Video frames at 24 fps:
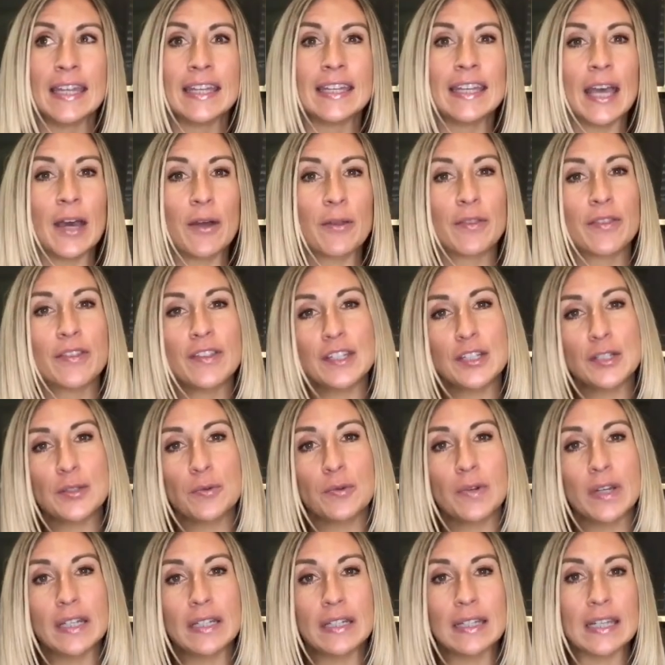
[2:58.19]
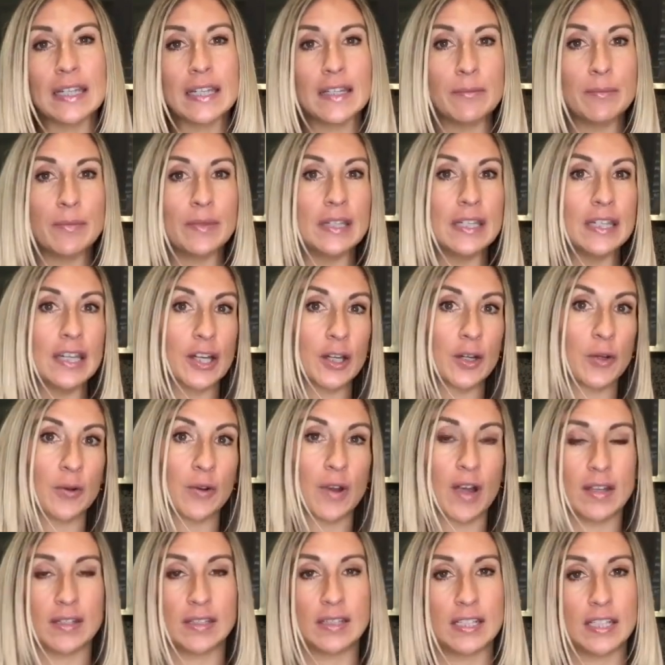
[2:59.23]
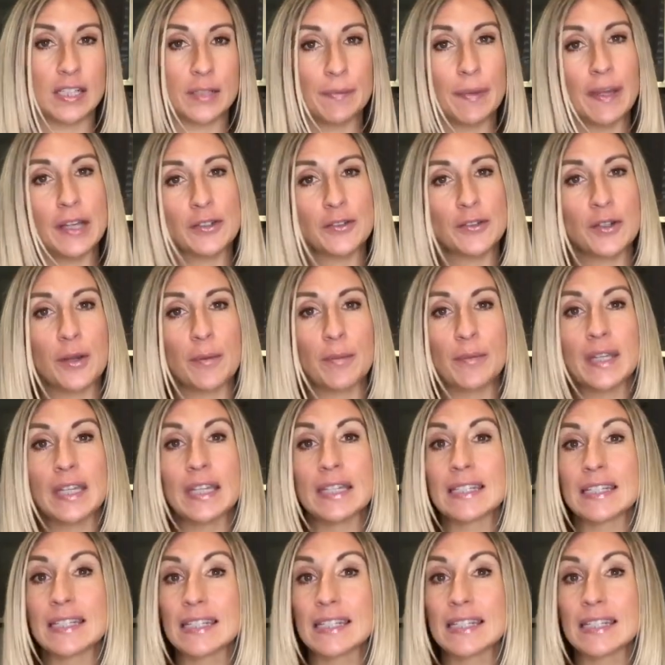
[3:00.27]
Now this one can be across the spectrum because